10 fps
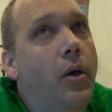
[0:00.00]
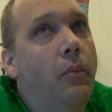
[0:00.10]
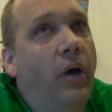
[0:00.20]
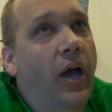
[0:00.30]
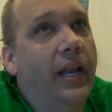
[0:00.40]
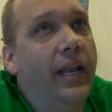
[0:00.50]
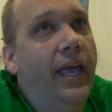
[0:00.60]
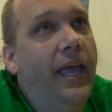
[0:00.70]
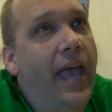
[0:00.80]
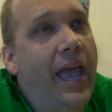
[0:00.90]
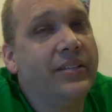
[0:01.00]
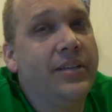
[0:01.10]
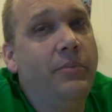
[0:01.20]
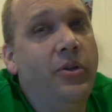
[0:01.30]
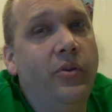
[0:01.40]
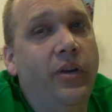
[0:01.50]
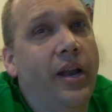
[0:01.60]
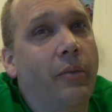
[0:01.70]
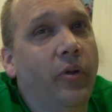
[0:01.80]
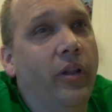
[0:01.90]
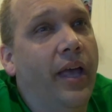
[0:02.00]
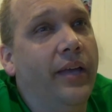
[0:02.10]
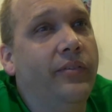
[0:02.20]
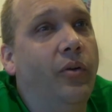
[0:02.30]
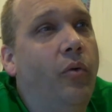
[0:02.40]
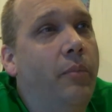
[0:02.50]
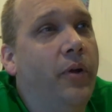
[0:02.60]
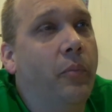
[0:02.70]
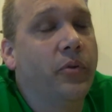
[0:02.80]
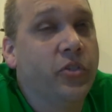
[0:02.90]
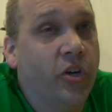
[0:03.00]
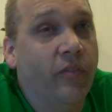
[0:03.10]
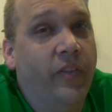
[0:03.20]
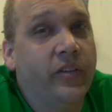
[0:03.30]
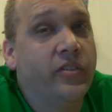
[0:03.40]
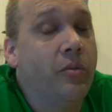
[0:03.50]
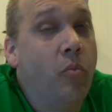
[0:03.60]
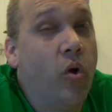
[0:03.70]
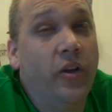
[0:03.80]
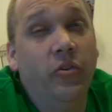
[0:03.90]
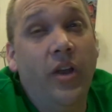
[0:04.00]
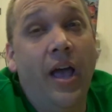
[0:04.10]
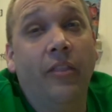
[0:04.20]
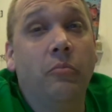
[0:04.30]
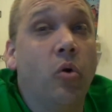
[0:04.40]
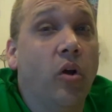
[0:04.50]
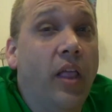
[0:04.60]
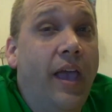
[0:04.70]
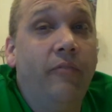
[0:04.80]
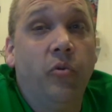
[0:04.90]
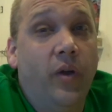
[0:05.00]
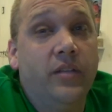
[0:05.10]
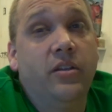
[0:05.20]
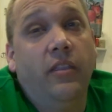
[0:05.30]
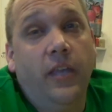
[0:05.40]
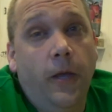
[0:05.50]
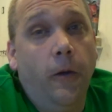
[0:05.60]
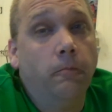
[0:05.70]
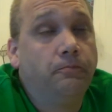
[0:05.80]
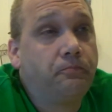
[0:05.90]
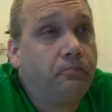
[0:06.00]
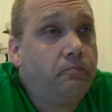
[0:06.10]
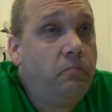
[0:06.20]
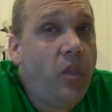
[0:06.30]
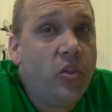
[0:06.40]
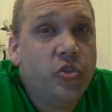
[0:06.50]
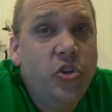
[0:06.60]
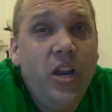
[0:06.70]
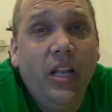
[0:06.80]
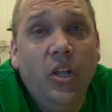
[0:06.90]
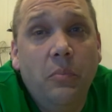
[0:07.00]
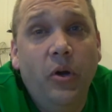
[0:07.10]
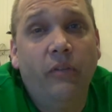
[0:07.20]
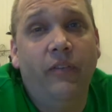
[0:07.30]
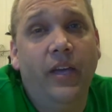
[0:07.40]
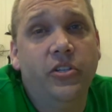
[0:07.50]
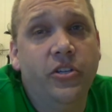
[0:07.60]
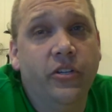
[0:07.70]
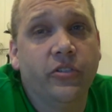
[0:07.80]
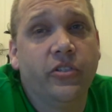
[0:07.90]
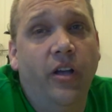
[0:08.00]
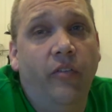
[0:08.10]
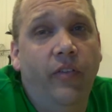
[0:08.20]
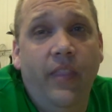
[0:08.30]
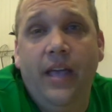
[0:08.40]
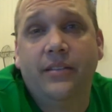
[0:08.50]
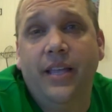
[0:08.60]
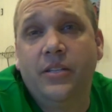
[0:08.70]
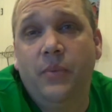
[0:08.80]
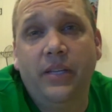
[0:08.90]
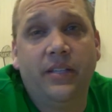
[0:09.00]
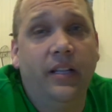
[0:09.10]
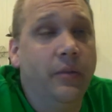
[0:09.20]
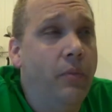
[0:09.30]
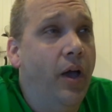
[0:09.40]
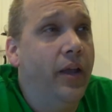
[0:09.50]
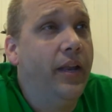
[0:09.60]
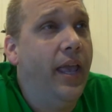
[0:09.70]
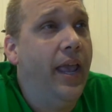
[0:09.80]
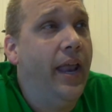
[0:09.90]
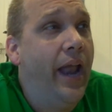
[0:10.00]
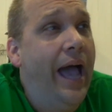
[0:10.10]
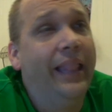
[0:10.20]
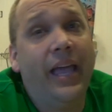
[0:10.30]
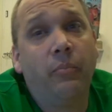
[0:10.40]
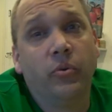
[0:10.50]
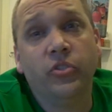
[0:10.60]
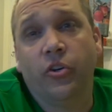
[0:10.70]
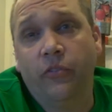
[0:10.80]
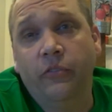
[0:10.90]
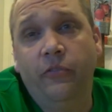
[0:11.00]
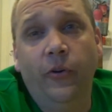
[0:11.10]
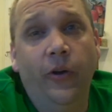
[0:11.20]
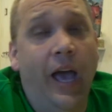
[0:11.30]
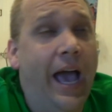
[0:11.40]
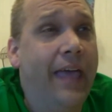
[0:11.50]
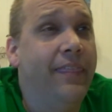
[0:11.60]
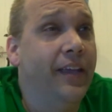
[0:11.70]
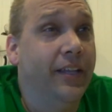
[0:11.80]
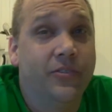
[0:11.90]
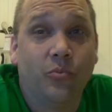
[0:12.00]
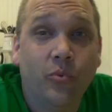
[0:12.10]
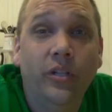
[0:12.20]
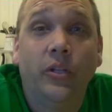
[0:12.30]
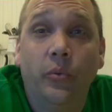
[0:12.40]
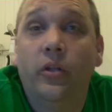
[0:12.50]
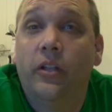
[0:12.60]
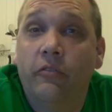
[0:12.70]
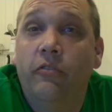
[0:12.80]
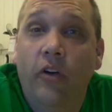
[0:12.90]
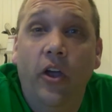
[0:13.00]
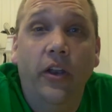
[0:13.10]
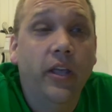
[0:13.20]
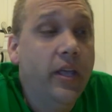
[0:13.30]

But as I'm doing it, I'm realizing, well, I'm going to preserve this. The more I do now, the more I'll have the rest of the year. So you need a little motivation to yourself, and that's basically mine. And I like preserving food. I think it's really, really fun.